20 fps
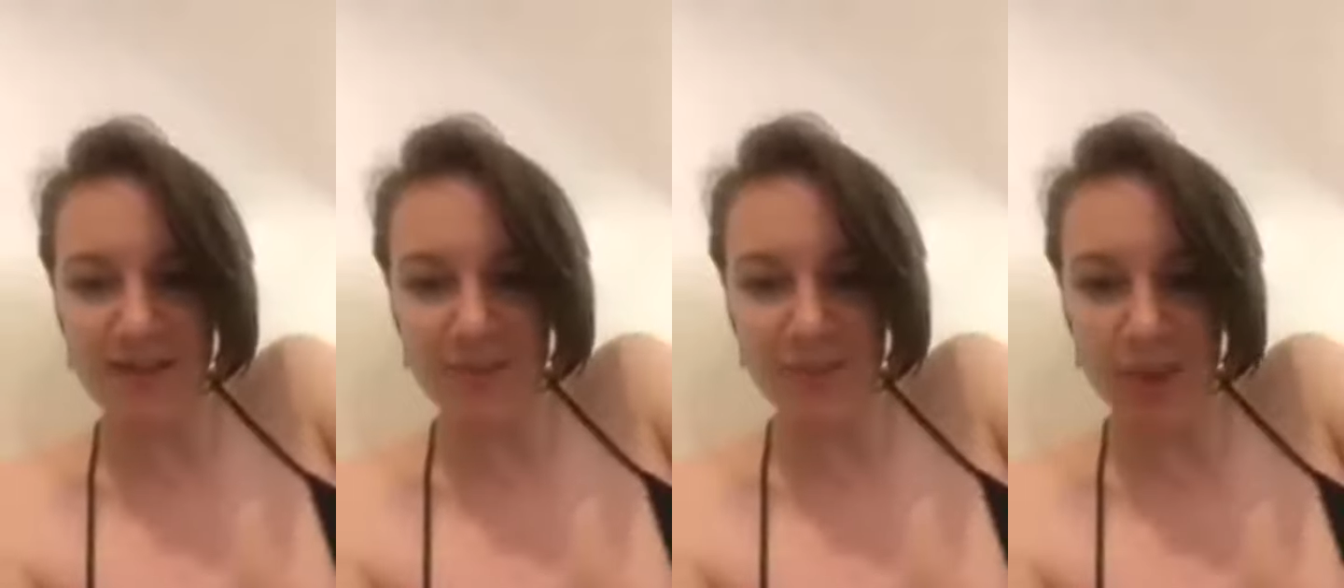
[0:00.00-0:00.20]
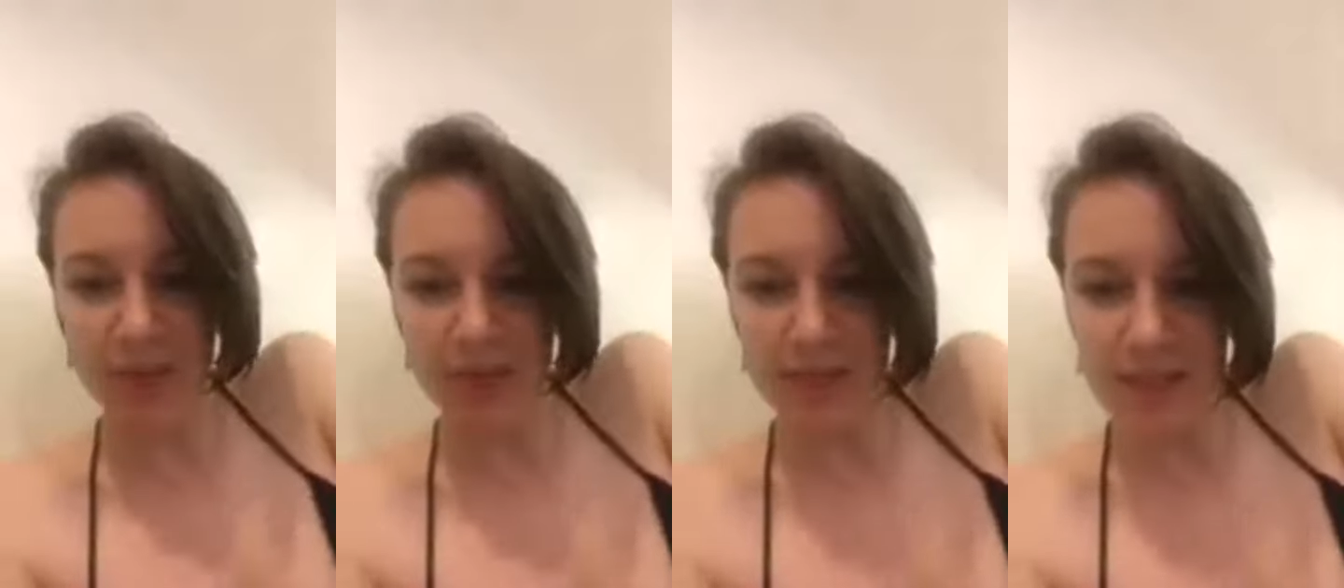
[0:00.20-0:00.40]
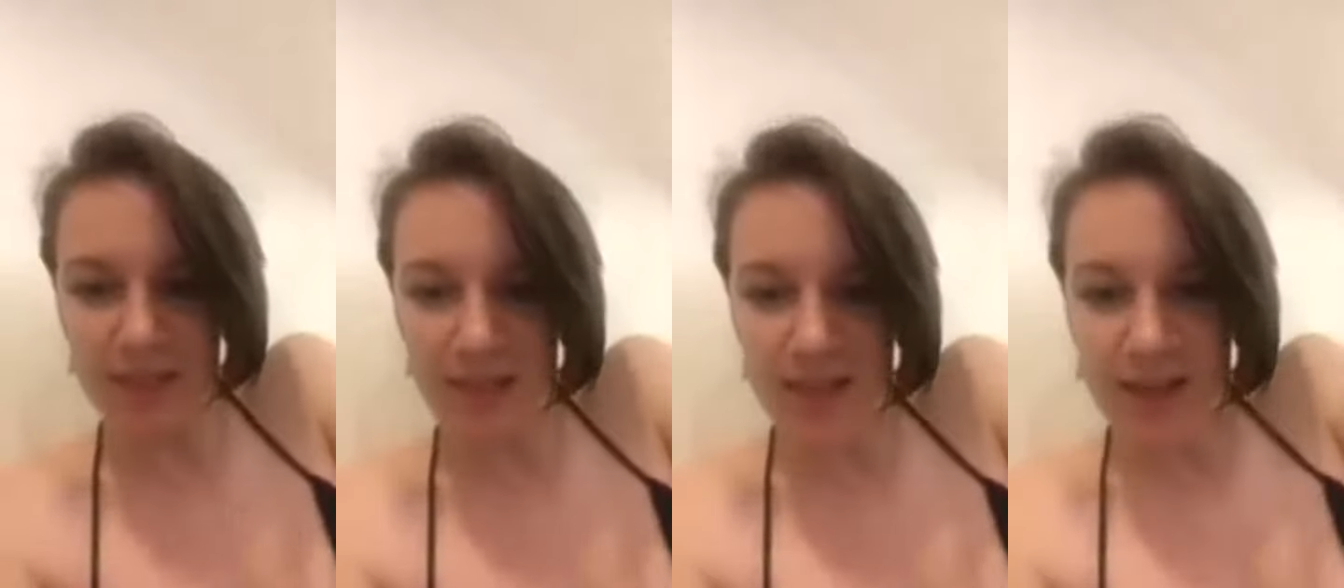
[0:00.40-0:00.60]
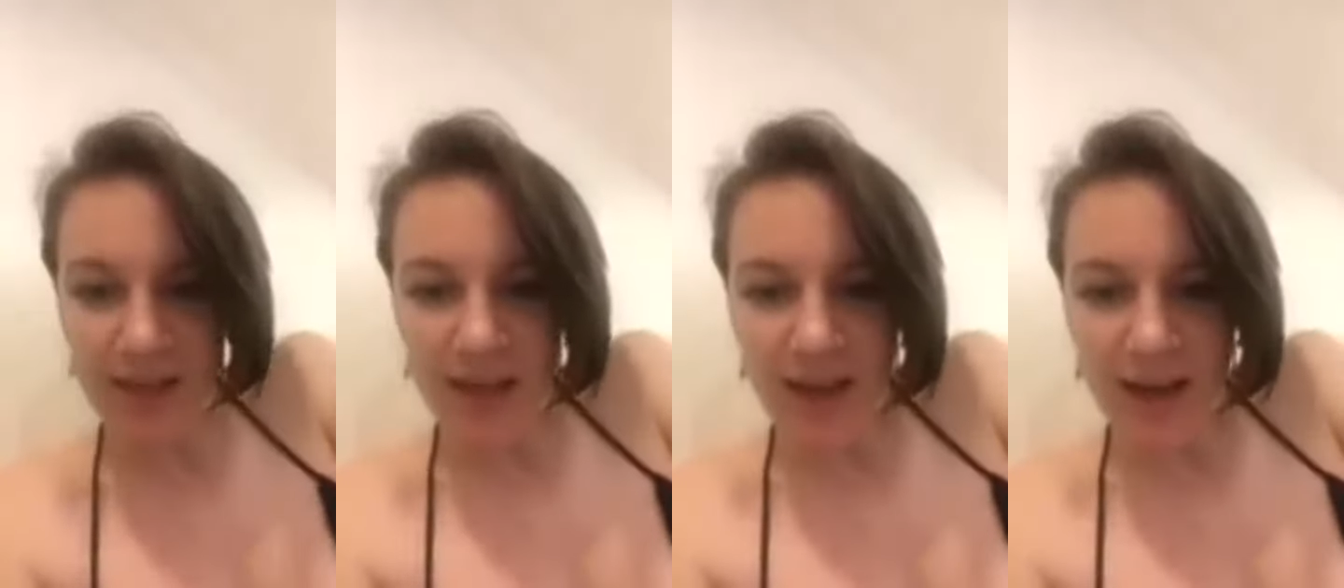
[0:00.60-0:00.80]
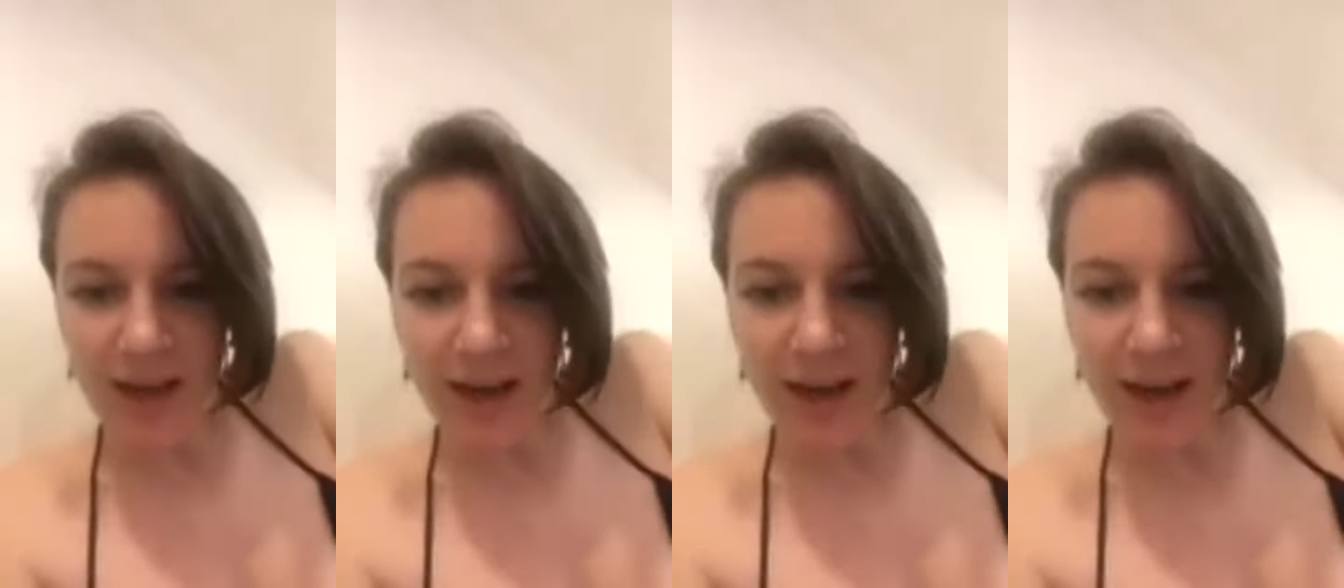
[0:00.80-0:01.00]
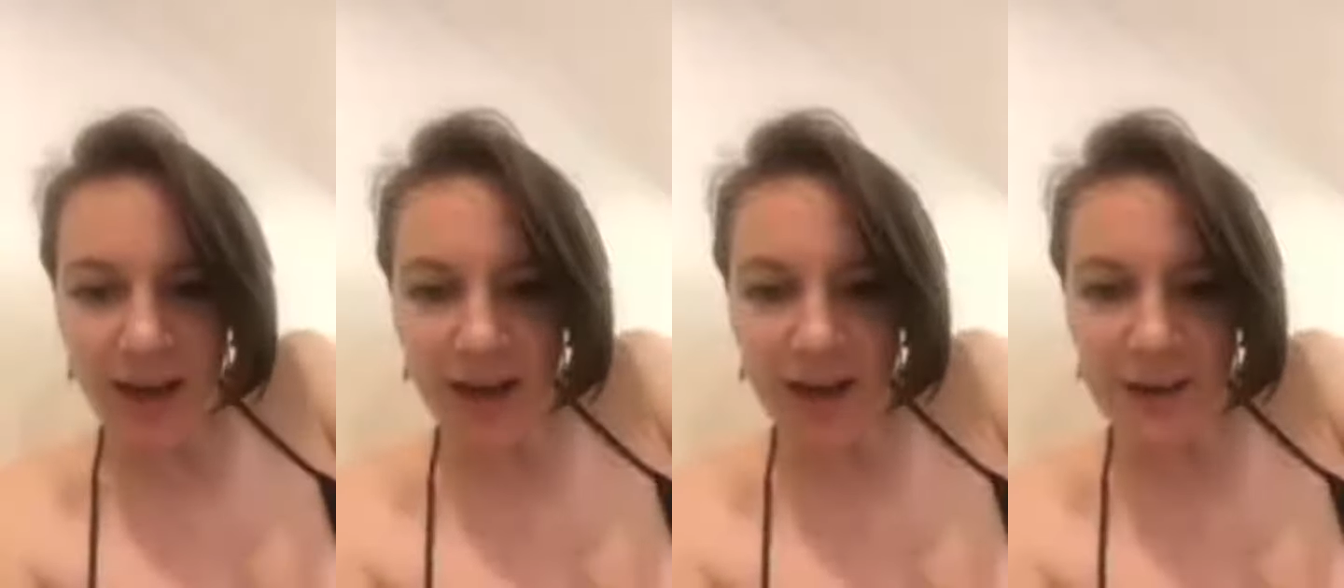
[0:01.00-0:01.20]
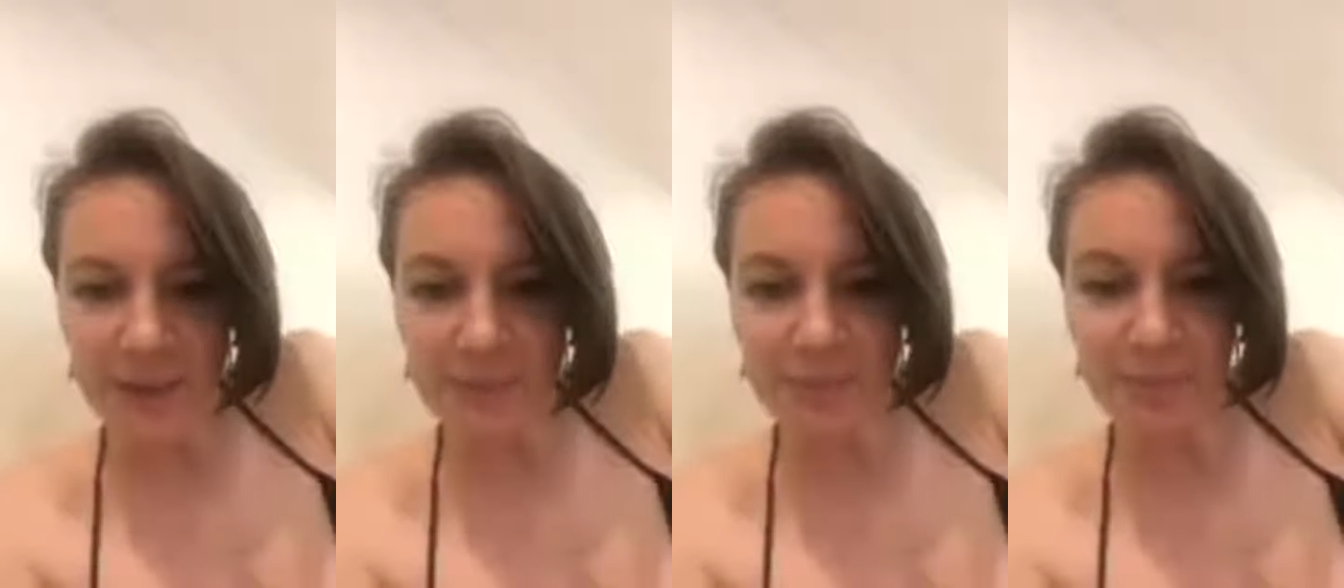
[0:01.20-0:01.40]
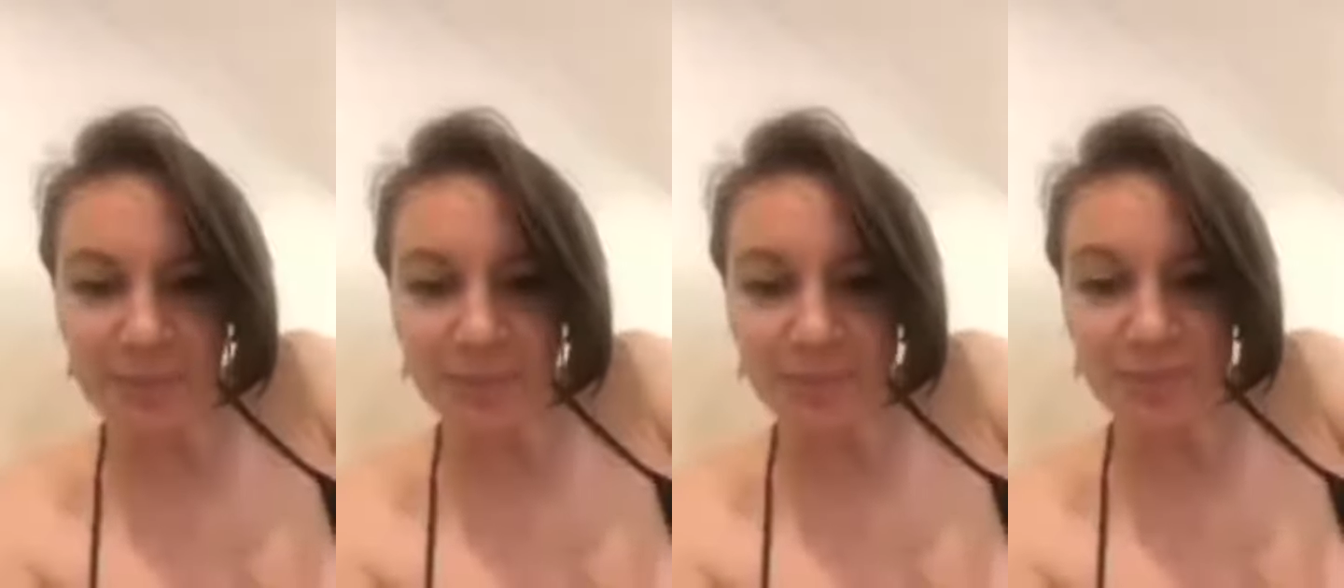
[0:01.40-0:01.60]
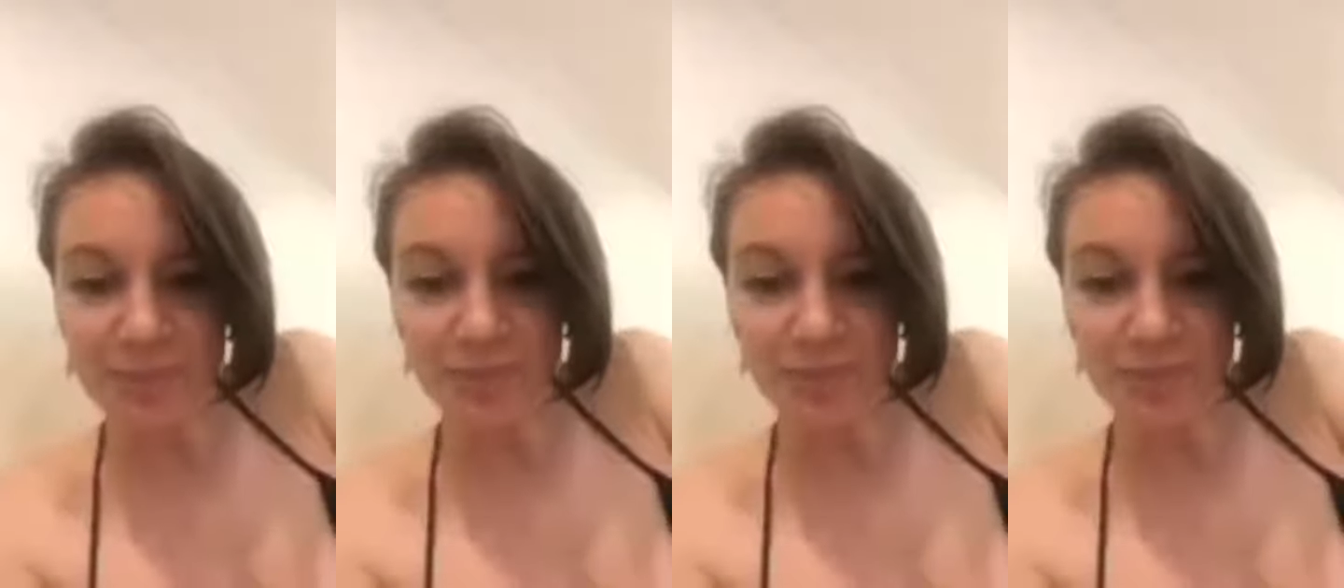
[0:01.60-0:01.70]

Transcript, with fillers: But um,